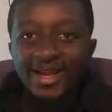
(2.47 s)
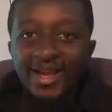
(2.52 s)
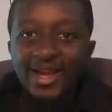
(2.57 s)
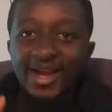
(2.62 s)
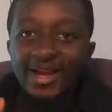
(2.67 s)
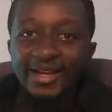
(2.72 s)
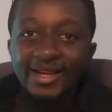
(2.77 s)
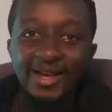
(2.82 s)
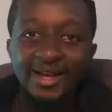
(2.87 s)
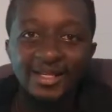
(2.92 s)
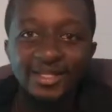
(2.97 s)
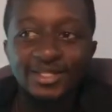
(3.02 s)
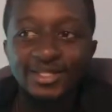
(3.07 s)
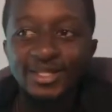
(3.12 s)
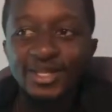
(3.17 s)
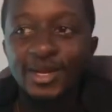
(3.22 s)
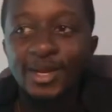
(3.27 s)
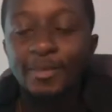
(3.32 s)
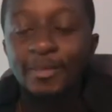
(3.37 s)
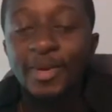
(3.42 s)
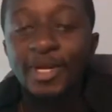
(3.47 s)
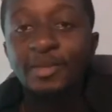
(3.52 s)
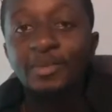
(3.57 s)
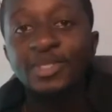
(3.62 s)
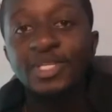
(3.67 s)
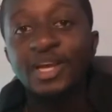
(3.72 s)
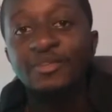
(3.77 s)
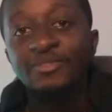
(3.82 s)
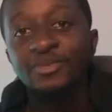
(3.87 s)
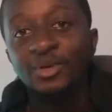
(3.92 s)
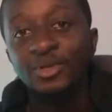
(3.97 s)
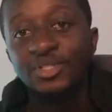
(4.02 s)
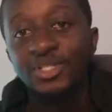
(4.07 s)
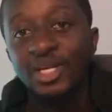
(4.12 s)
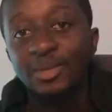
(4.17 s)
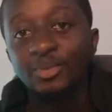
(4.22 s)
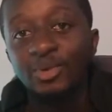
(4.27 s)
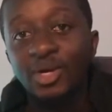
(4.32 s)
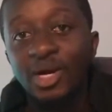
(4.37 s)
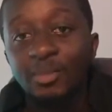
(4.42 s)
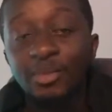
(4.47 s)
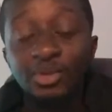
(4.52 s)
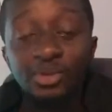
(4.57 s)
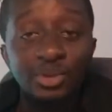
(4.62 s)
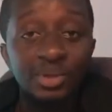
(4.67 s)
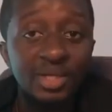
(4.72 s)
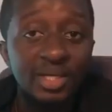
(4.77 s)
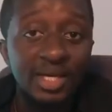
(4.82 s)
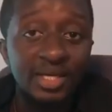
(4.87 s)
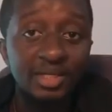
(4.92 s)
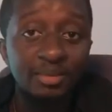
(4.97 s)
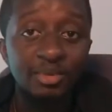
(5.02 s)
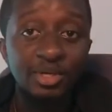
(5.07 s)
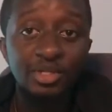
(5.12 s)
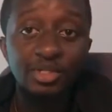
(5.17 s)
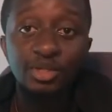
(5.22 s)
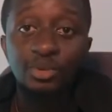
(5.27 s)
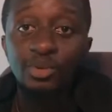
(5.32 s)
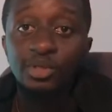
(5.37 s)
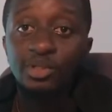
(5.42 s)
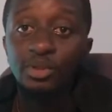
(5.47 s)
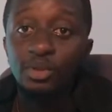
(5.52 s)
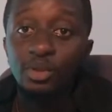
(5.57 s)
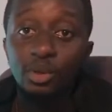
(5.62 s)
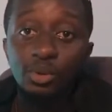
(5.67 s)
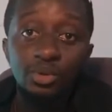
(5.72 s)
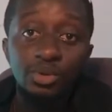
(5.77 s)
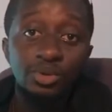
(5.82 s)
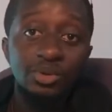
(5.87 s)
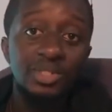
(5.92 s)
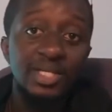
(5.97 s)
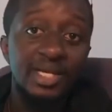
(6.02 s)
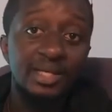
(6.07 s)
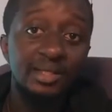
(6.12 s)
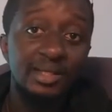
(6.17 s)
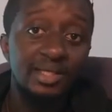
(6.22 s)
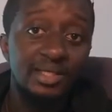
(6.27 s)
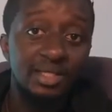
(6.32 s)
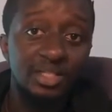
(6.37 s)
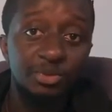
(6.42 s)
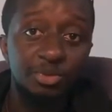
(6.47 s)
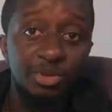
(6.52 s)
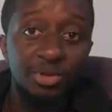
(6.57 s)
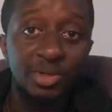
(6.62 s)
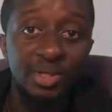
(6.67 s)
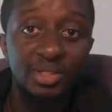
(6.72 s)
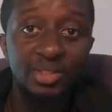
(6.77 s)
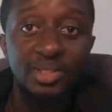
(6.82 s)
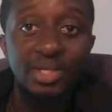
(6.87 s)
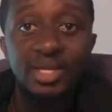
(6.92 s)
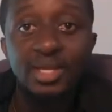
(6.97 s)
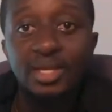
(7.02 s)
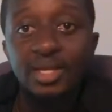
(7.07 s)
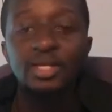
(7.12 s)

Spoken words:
Hi guys, my name is Effiong Samuel. I'm a 3D animator with close to 10 years experience.